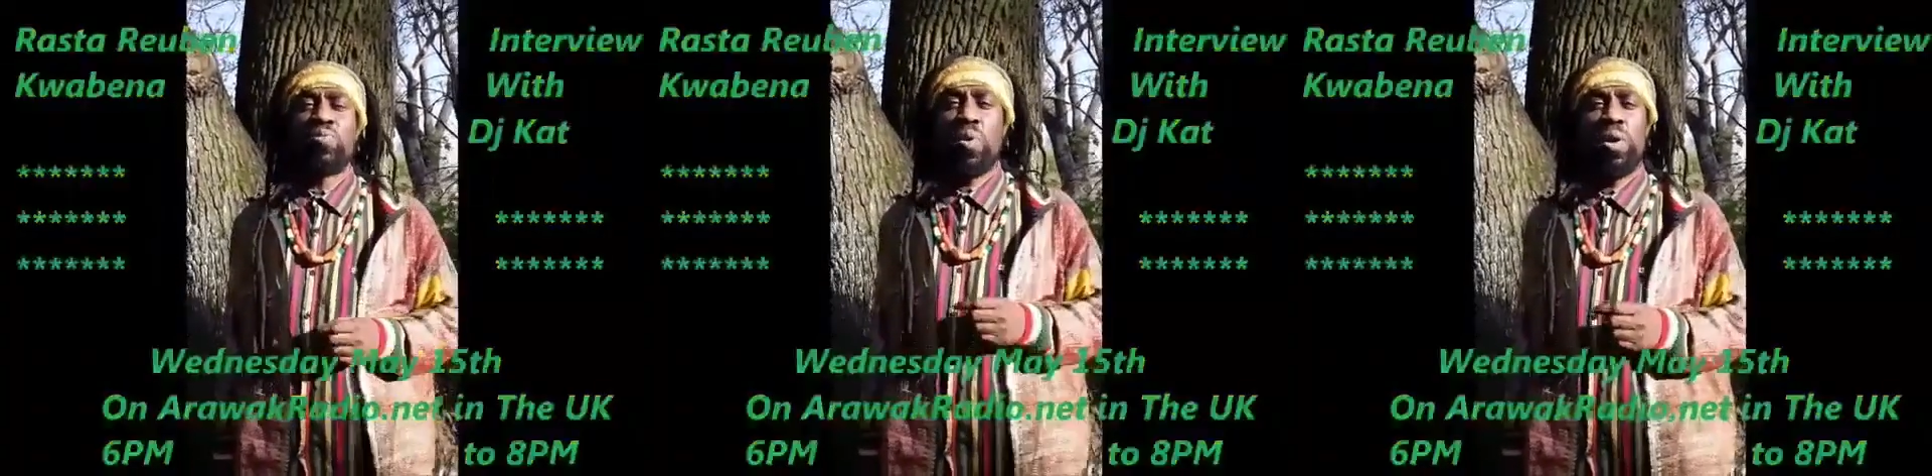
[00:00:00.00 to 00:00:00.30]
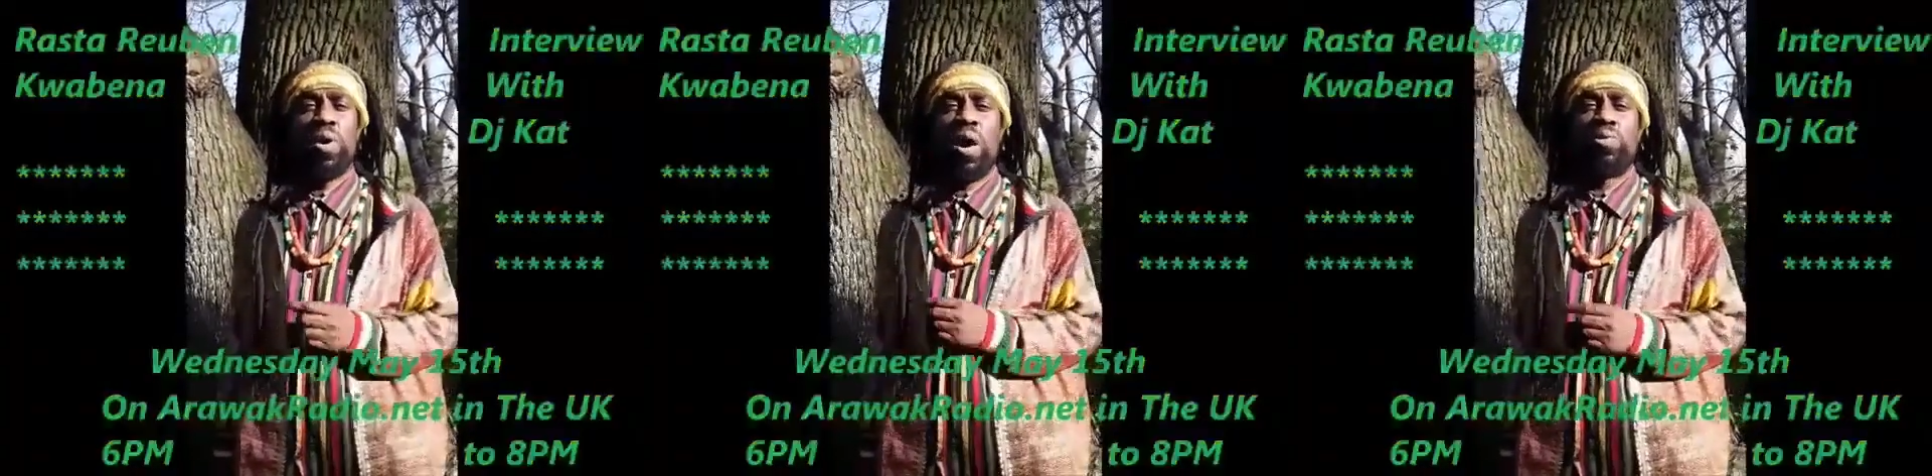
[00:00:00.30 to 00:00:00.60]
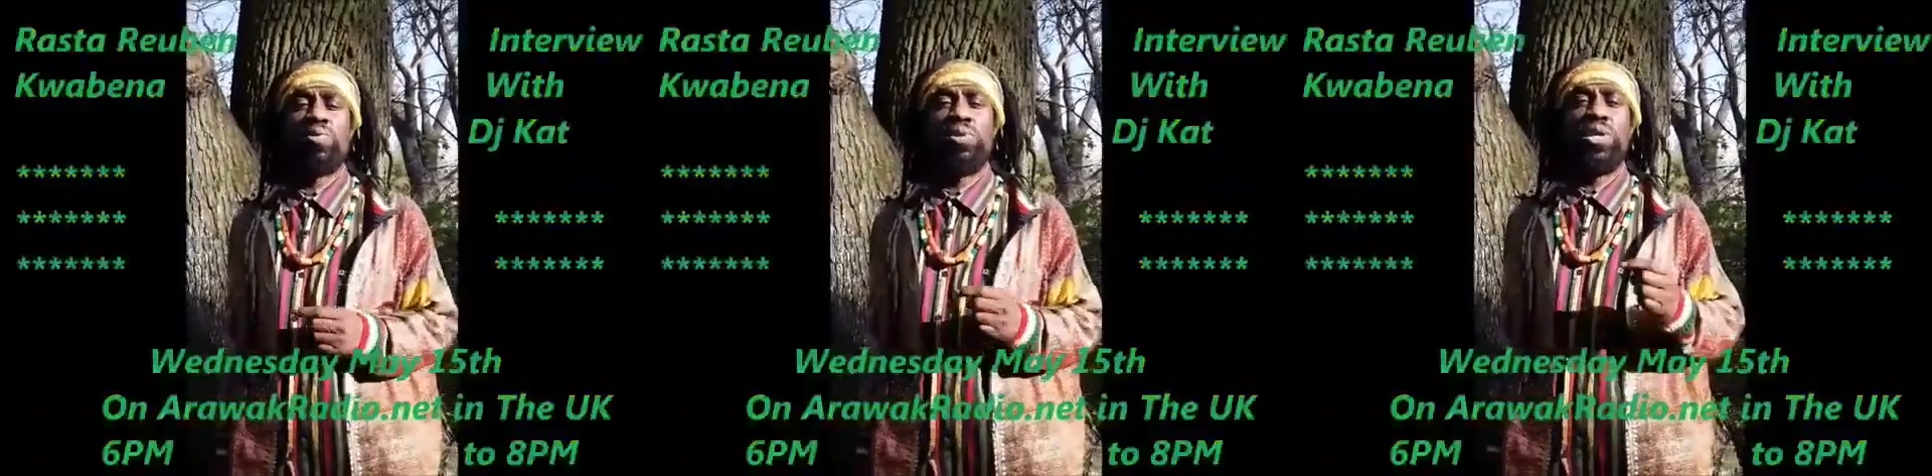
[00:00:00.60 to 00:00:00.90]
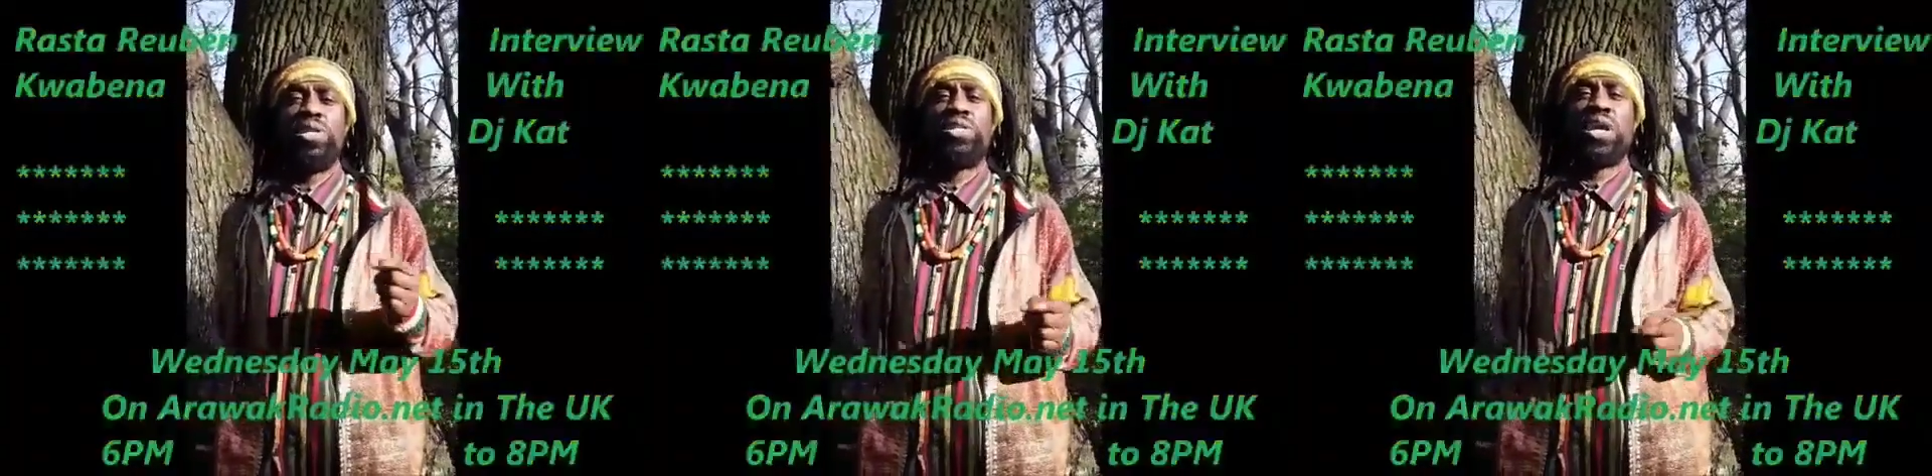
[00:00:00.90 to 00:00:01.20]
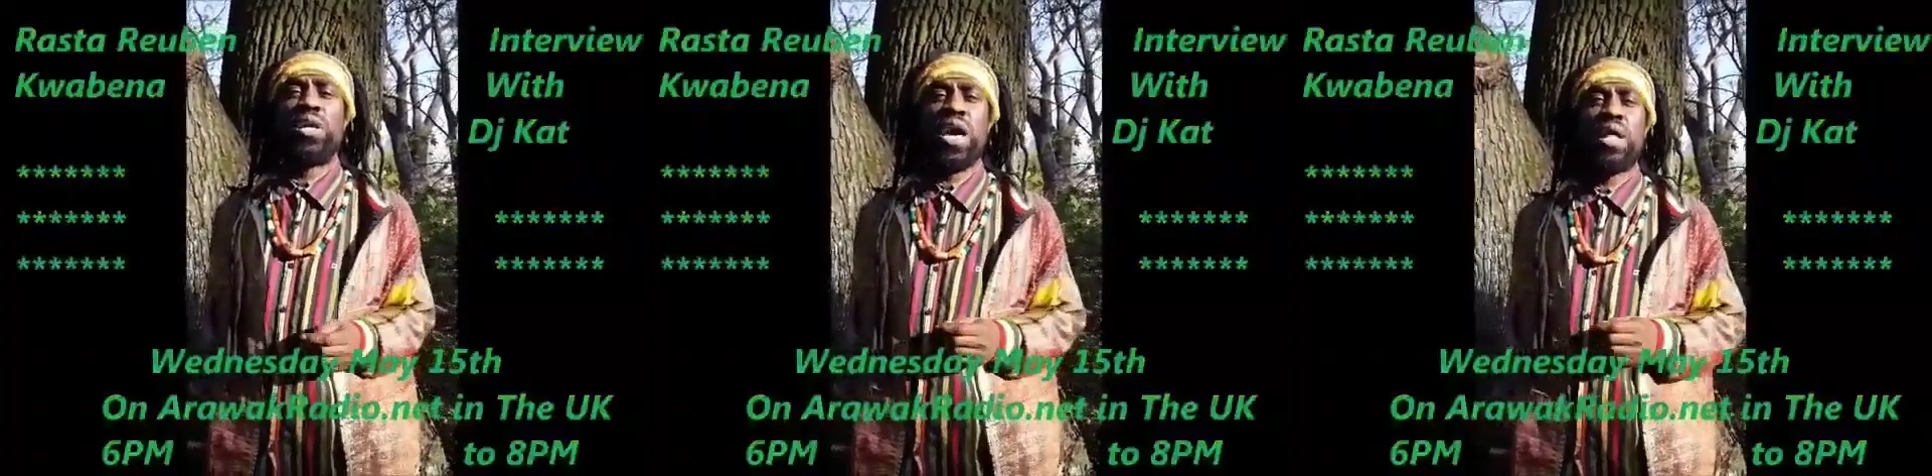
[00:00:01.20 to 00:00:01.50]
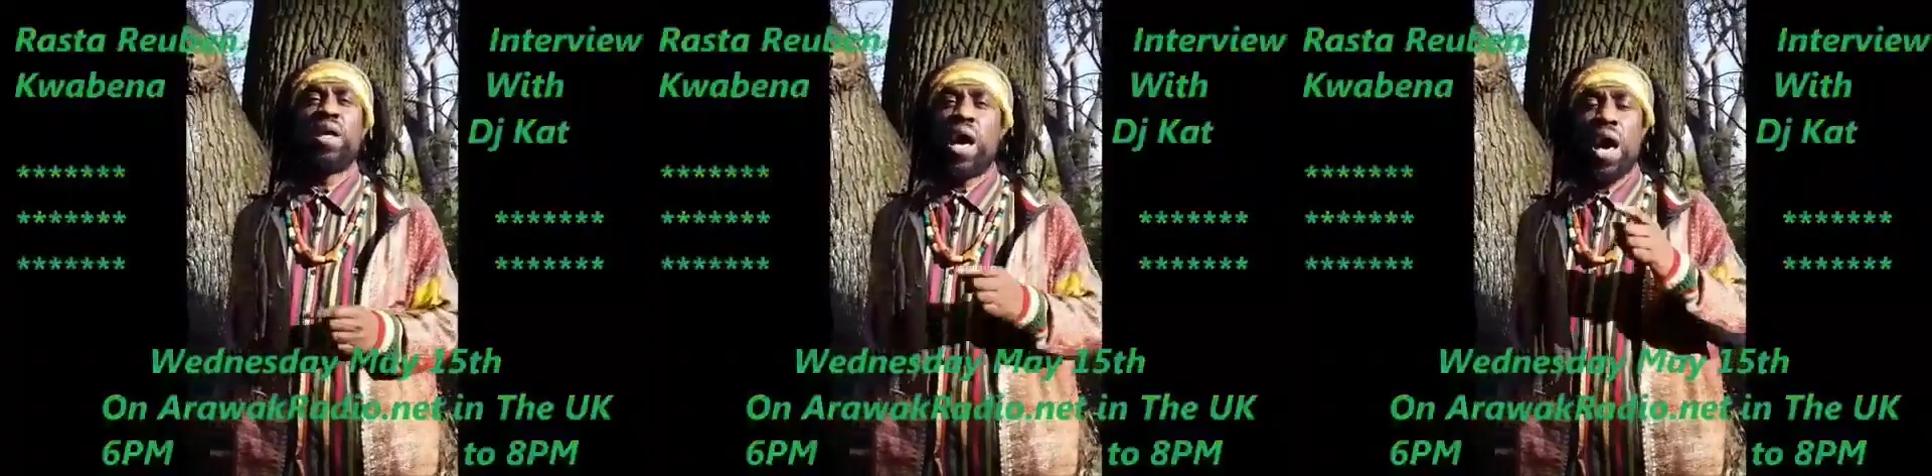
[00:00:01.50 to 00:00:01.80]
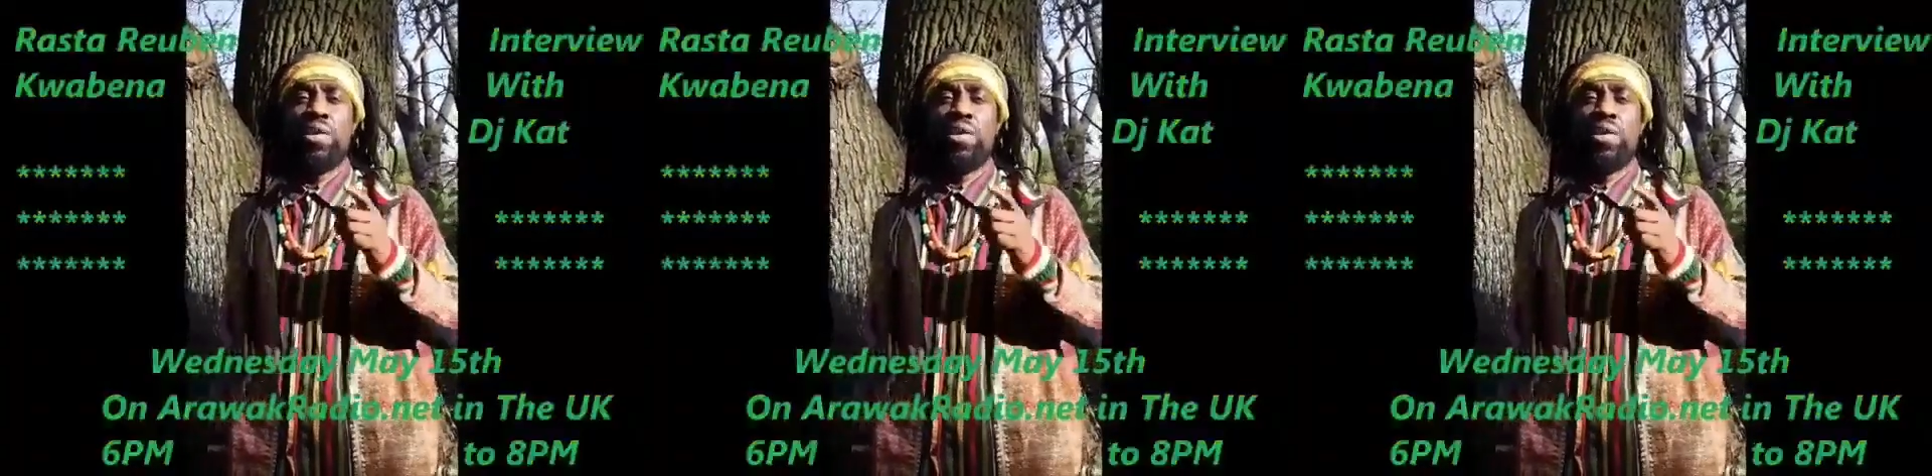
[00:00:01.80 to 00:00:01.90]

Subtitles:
outs going out to DJ Kat.